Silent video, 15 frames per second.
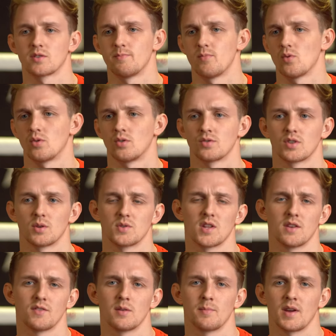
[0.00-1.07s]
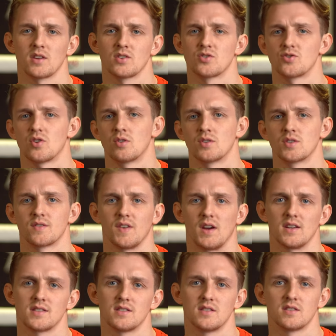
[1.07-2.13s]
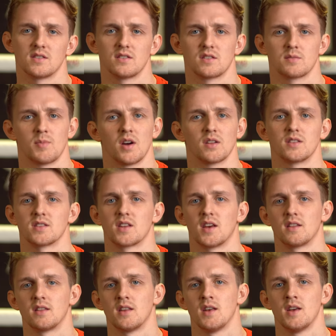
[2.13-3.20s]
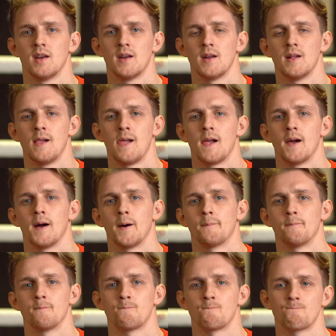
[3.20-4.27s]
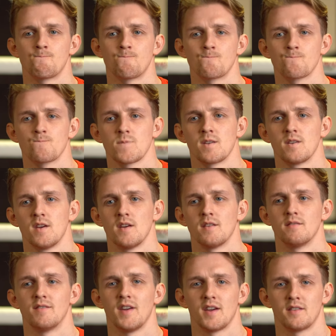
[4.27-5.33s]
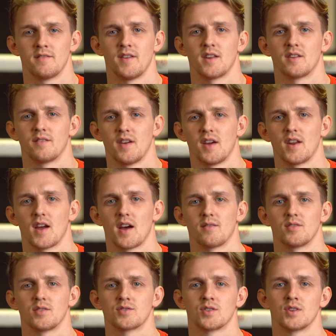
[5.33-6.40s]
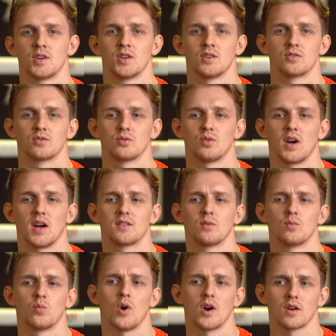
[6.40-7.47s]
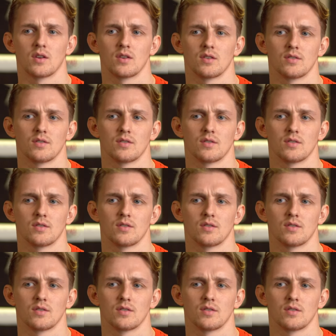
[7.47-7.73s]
sports, I was never the biggest, strongest, fastest, smartest kid. Very, very, very average. So I had to work